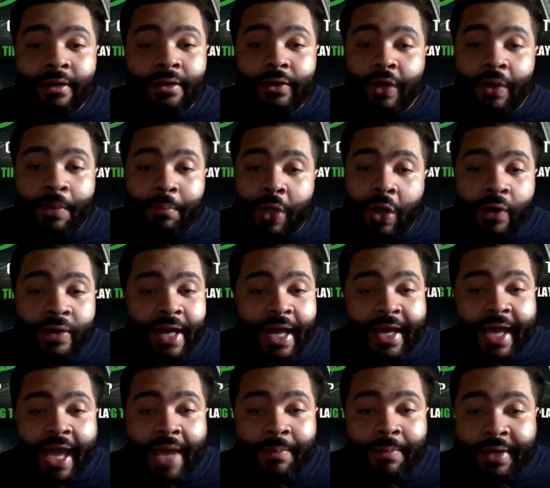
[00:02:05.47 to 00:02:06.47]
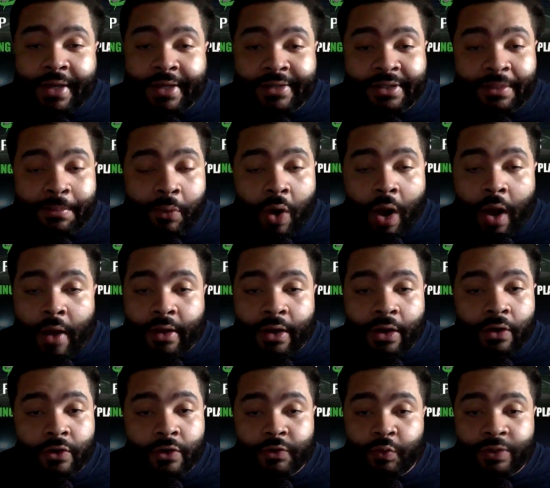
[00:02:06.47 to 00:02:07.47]
Them blowing that game against the
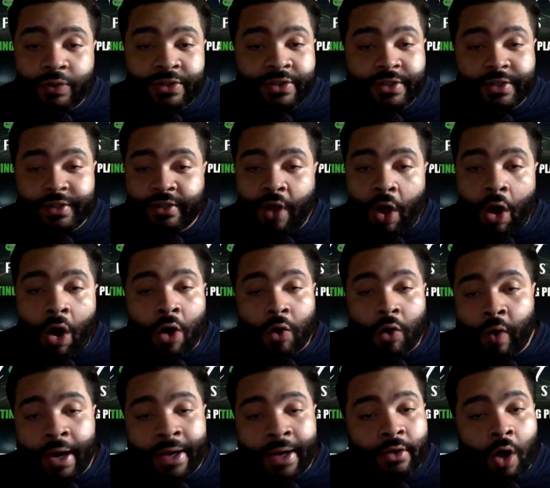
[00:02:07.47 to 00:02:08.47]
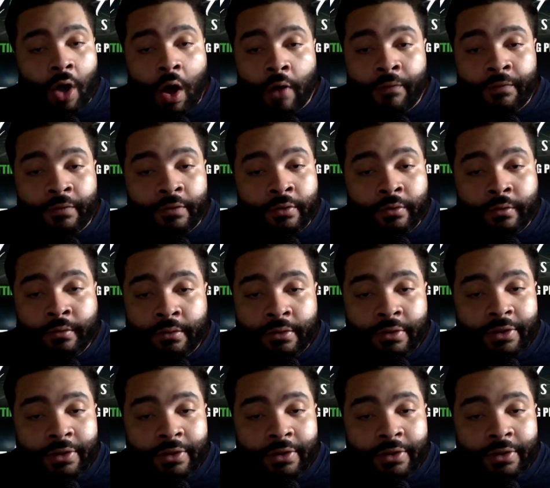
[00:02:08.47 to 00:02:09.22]
Broncos was just all right, awful.